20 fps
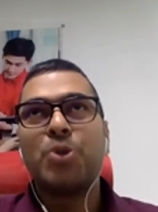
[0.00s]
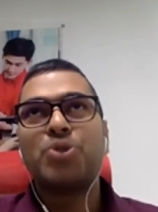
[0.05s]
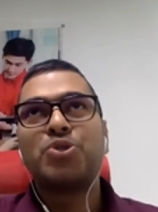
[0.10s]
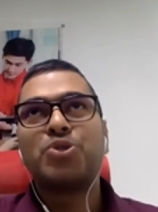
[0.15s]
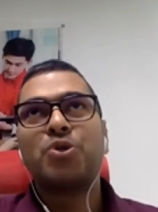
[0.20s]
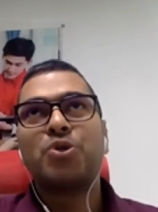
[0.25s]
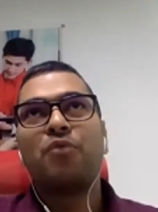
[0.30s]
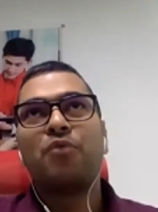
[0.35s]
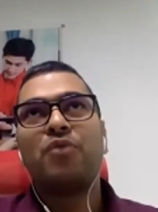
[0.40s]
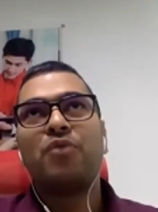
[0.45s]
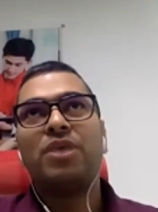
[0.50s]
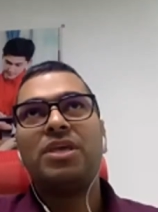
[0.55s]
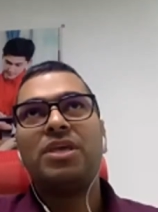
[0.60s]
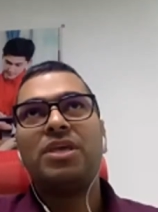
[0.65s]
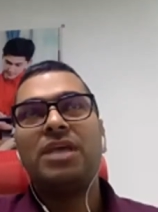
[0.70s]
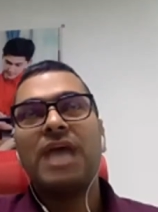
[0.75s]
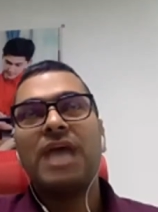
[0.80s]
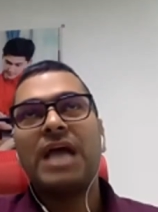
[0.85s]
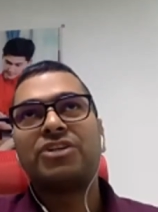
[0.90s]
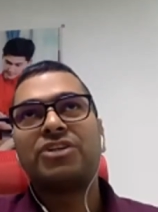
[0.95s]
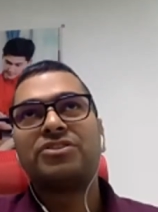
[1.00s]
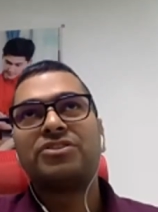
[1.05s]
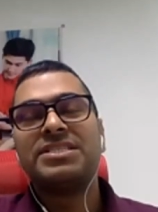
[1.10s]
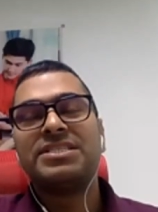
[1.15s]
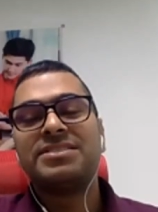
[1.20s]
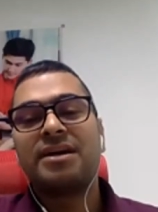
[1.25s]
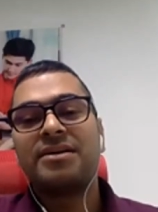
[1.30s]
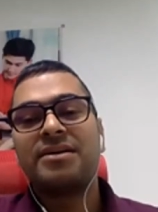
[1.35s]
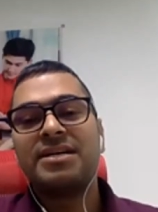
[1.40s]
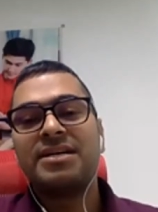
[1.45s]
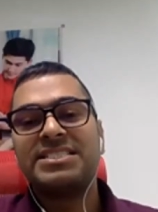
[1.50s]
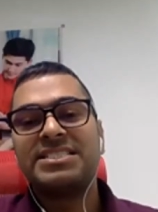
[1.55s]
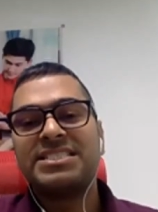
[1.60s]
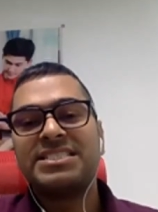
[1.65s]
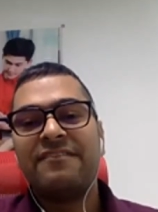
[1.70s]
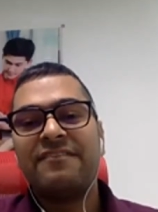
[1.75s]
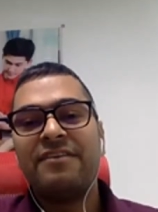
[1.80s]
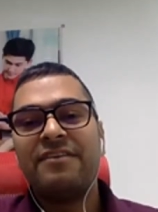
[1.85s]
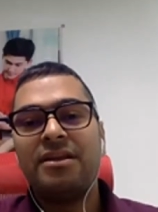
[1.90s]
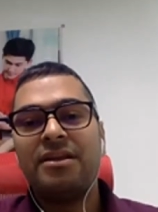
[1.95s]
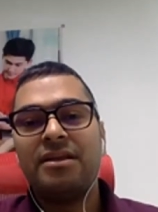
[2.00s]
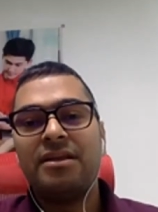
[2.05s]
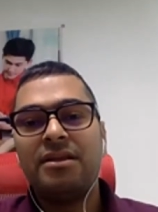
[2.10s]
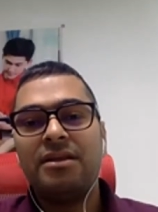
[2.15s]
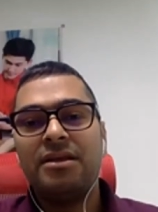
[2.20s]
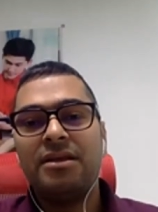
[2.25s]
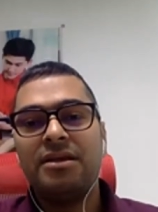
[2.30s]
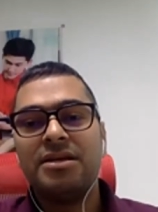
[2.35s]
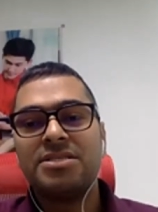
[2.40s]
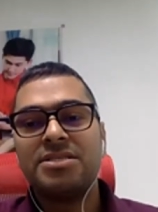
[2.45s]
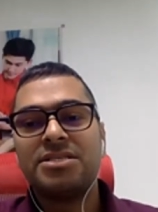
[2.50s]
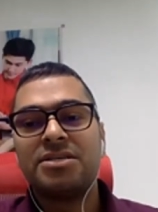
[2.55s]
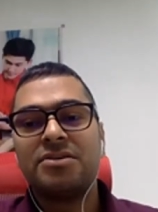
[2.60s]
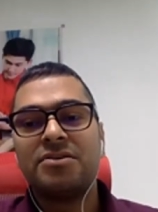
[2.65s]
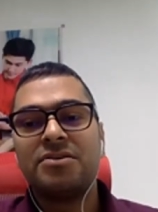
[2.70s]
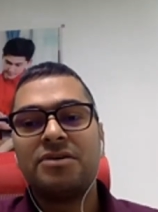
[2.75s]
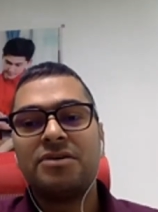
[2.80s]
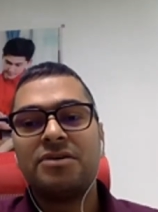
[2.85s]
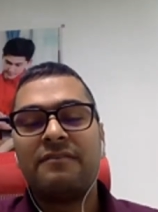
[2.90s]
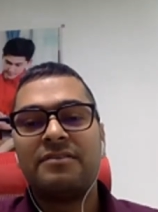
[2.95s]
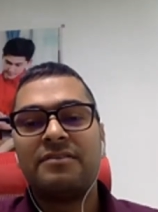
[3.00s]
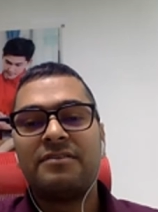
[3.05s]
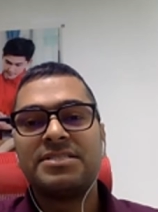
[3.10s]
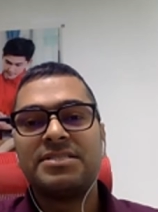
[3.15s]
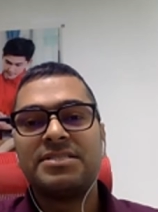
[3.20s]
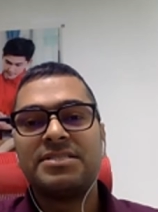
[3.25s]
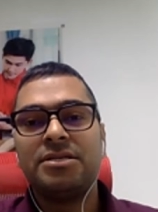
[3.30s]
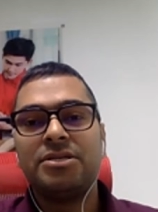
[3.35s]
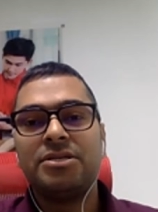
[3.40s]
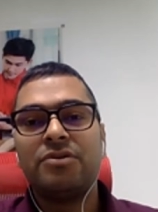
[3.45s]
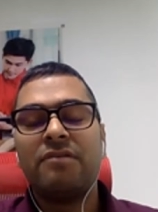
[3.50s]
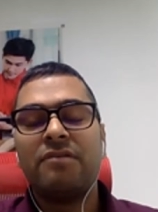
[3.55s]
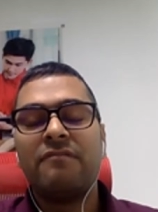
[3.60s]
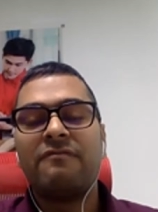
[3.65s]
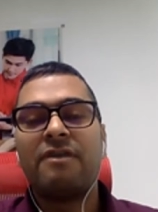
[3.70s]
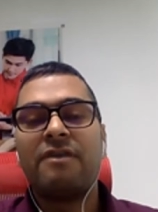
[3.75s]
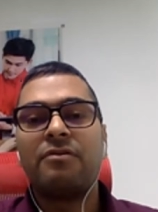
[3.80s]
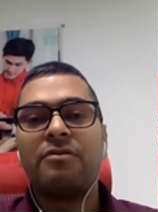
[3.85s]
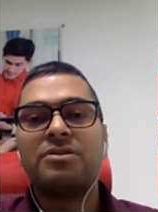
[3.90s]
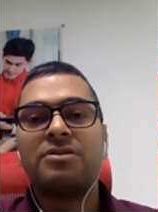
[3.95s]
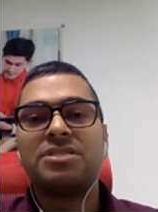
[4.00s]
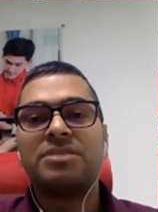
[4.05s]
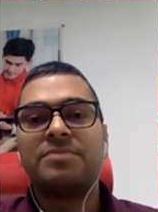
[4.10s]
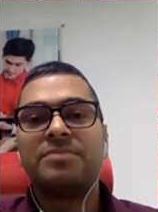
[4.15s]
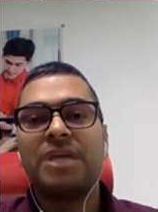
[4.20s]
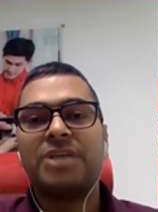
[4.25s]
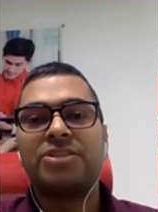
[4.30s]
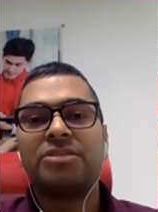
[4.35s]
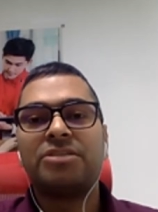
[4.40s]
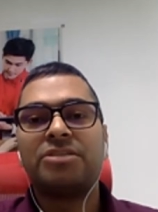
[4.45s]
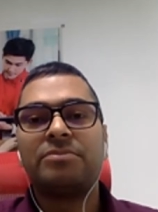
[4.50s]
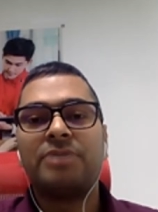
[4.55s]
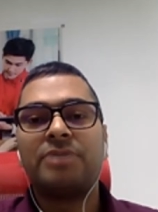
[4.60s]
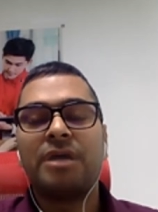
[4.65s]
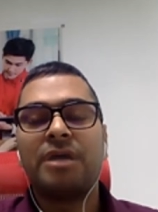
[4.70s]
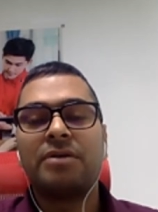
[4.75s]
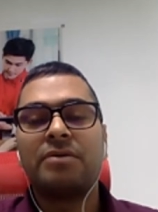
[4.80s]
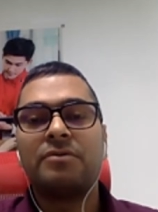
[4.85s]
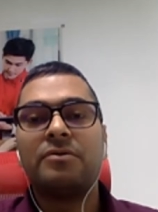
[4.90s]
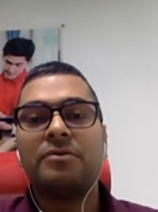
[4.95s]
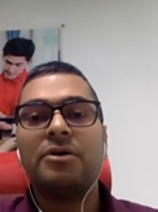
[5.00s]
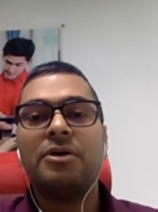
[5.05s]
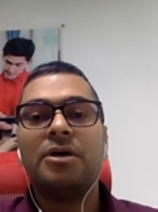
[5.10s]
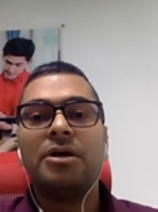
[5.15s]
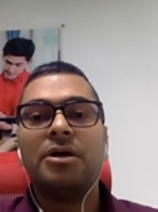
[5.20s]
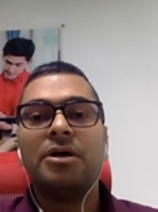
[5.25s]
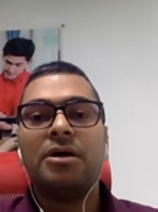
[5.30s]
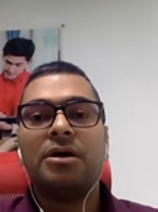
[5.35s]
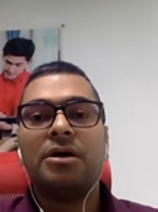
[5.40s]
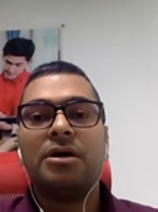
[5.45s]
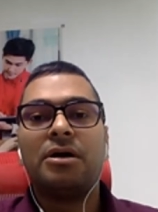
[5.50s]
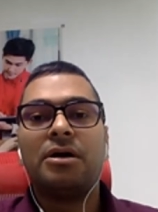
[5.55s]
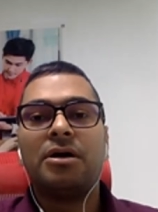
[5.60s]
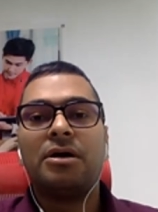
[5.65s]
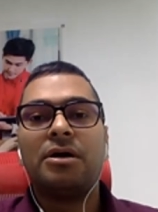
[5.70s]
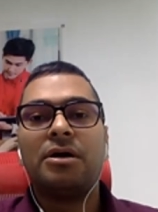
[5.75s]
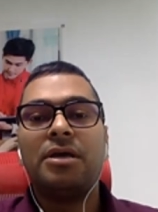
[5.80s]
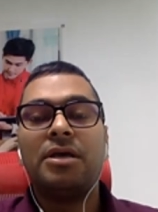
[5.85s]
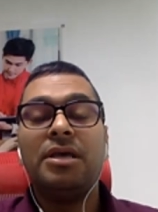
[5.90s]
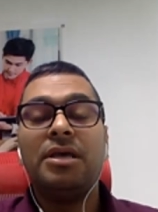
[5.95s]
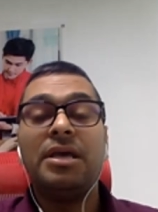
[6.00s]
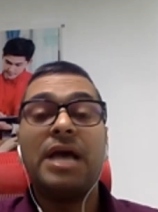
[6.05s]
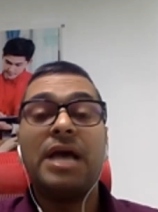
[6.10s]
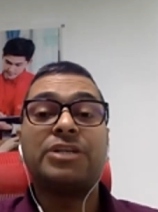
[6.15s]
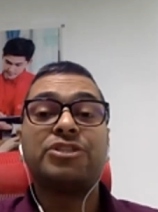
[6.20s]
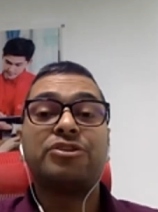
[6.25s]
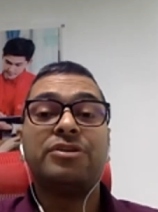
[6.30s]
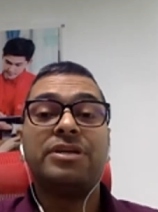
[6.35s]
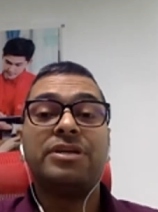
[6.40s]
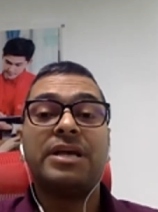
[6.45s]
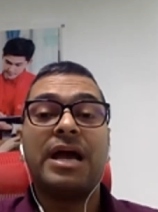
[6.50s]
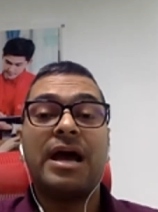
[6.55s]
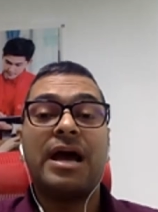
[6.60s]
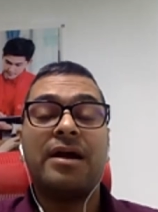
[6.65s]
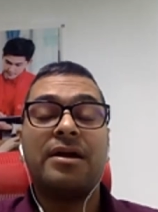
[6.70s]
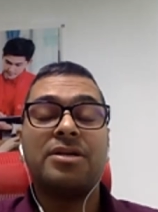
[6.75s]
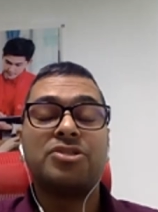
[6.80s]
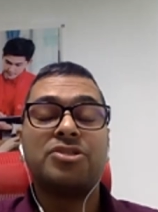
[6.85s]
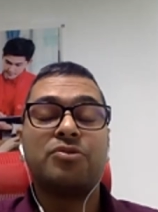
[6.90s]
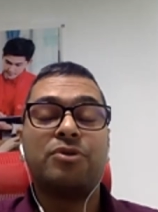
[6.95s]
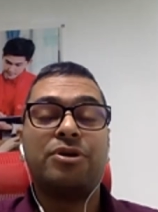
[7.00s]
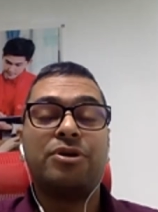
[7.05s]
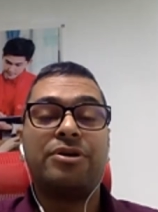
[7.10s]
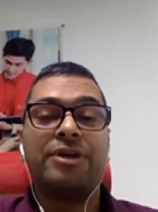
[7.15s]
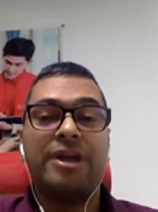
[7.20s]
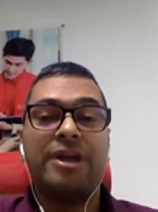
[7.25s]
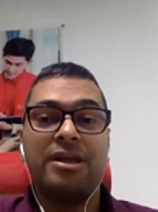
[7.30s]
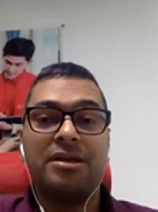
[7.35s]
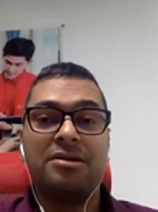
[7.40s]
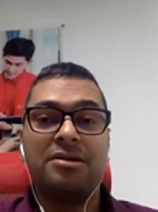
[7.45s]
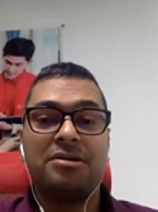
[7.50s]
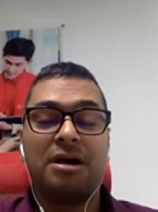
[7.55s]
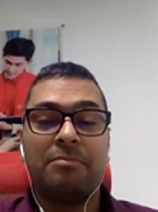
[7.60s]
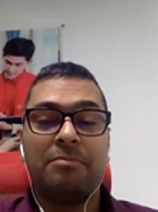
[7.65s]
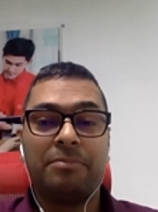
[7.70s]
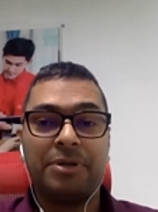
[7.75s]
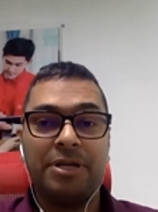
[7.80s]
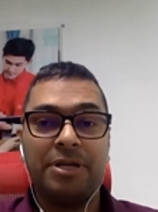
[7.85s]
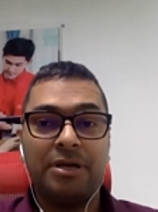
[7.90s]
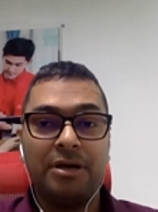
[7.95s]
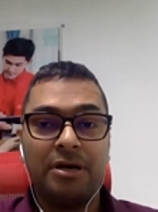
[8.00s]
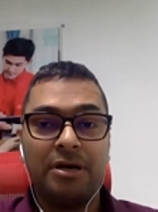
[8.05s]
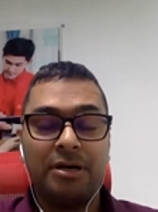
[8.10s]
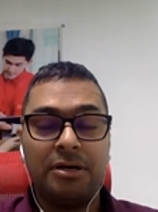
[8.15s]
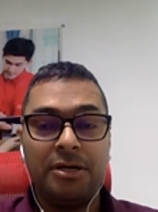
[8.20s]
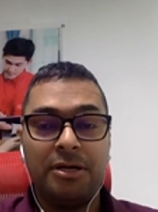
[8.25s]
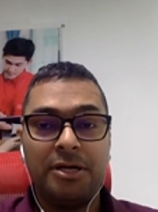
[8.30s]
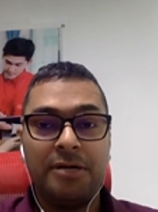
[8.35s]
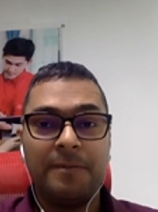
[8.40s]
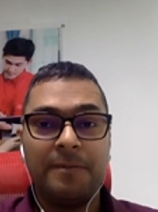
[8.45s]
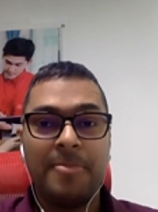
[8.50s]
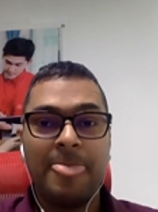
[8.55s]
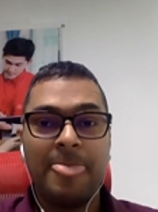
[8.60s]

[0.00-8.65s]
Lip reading: So we actually started 17 years ago. Our CEO and founder, Sebastian Prato, he actually had his own trading company earlier,